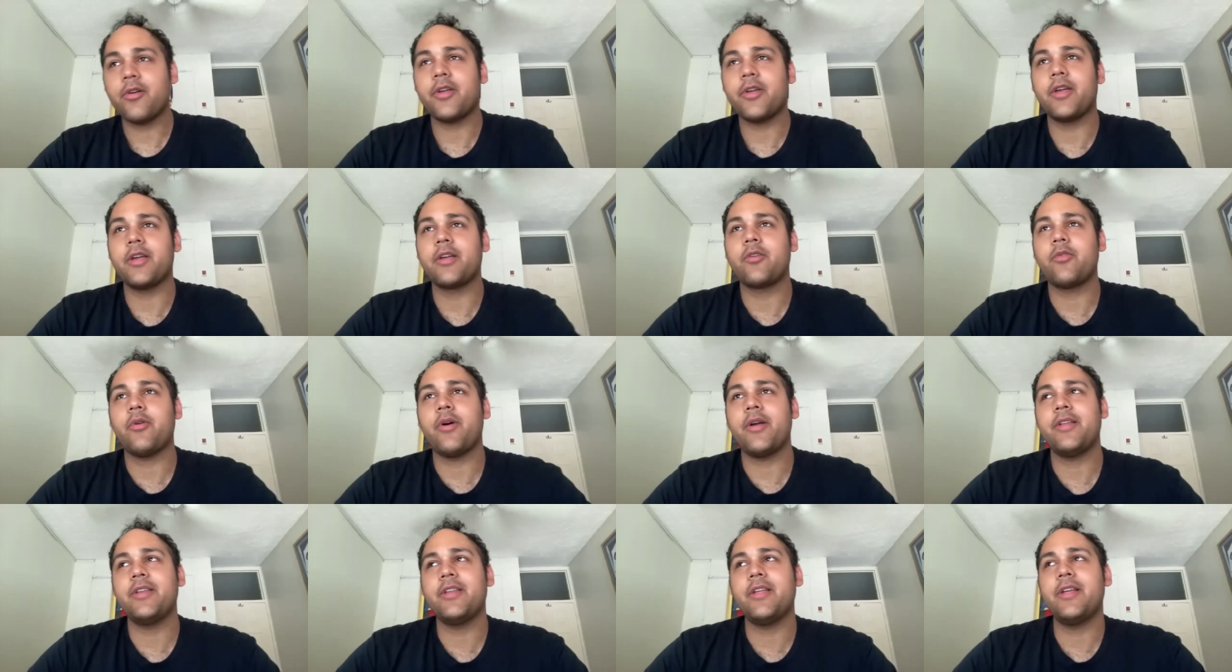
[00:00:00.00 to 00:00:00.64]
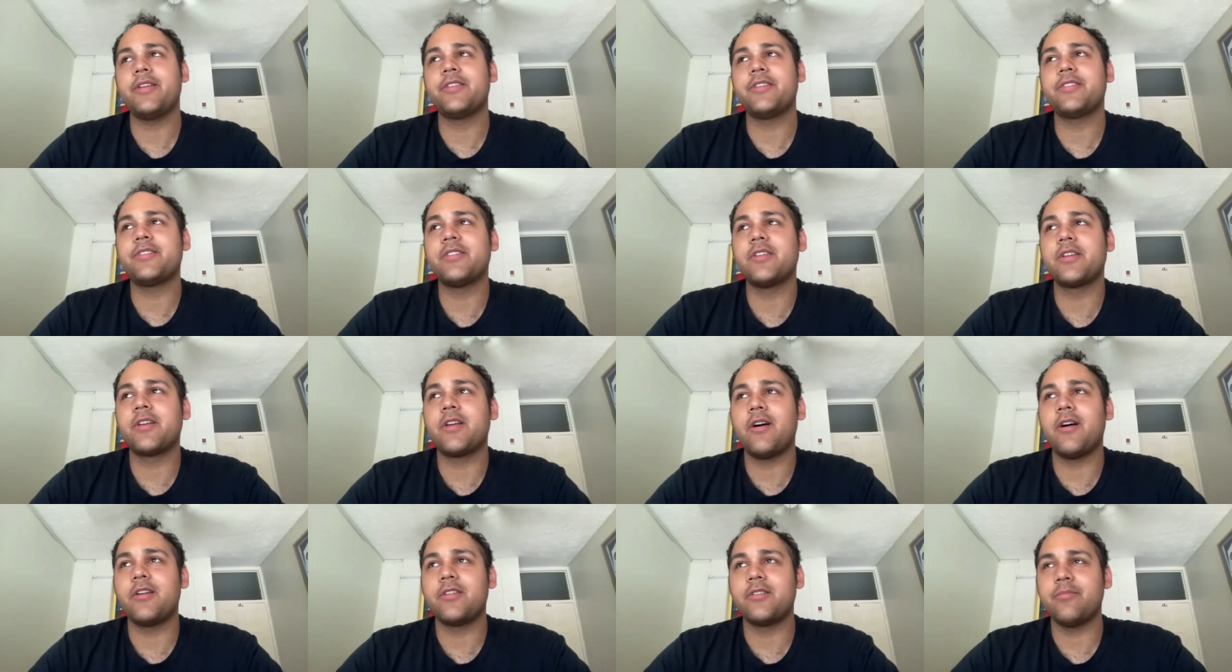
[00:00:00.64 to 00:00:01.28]
okay, quite mm. nice.
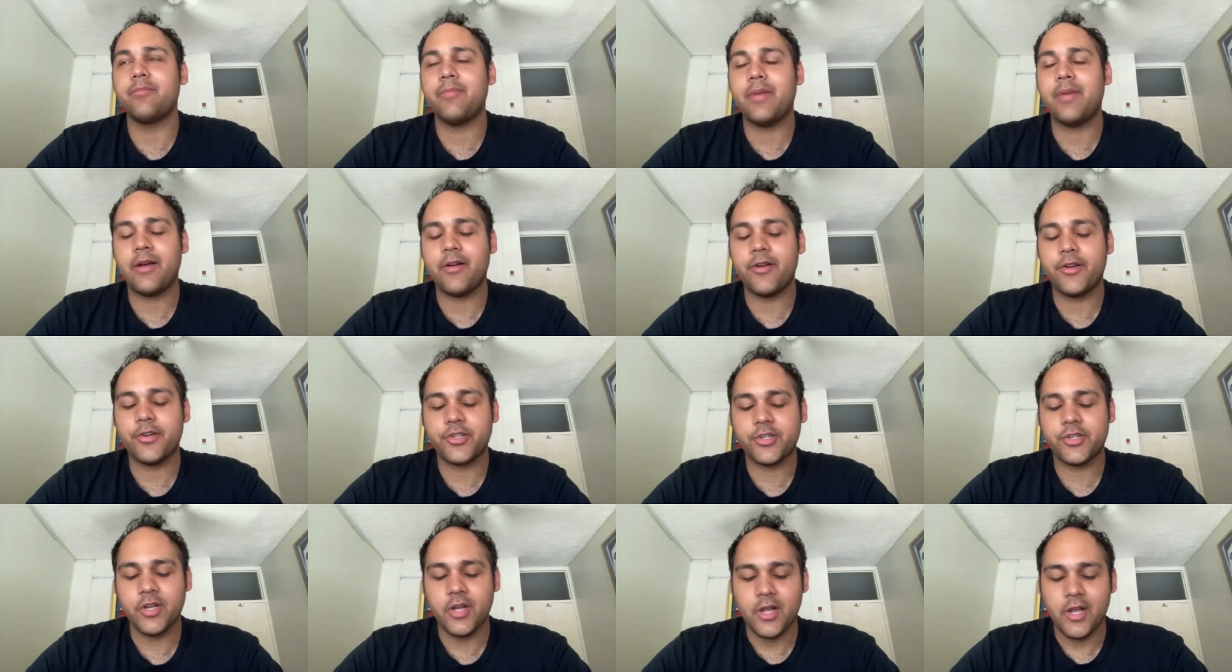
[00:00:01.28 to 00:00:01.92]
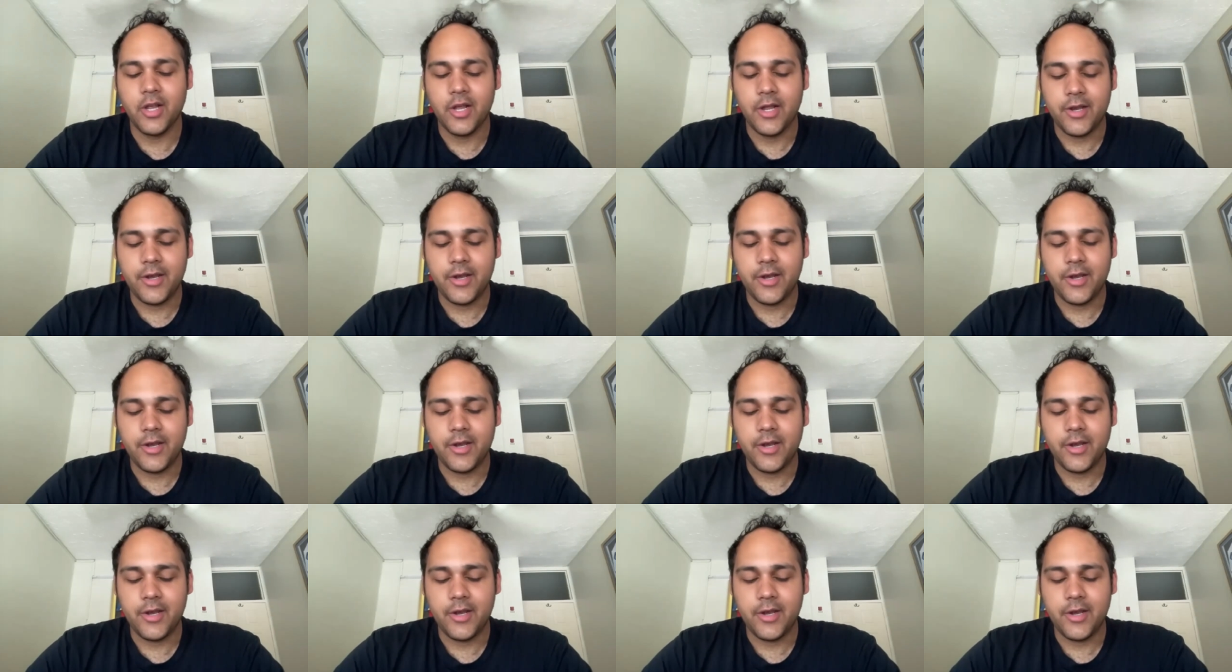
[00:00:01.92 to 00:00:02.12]
The Garden Parish.